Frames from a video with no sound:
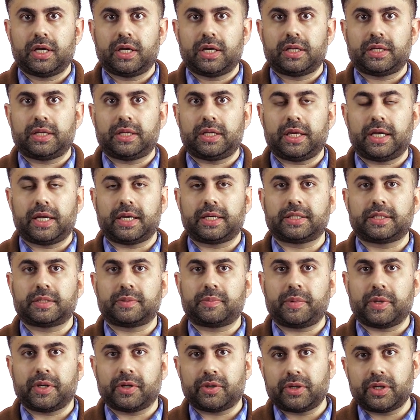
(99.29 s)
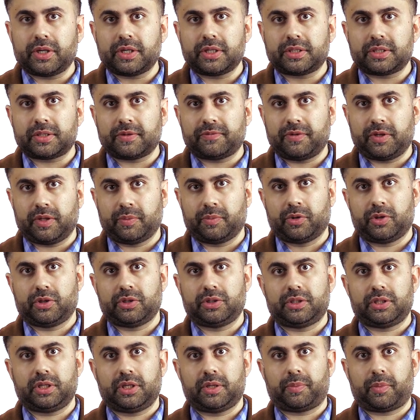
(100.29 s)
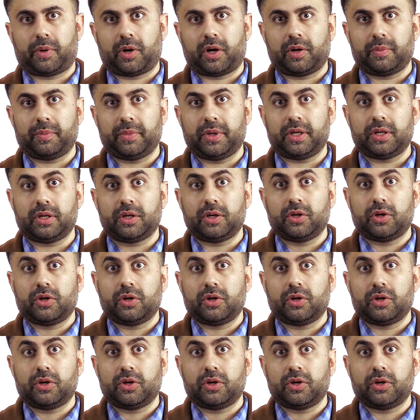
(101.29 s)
the experience of the emergency department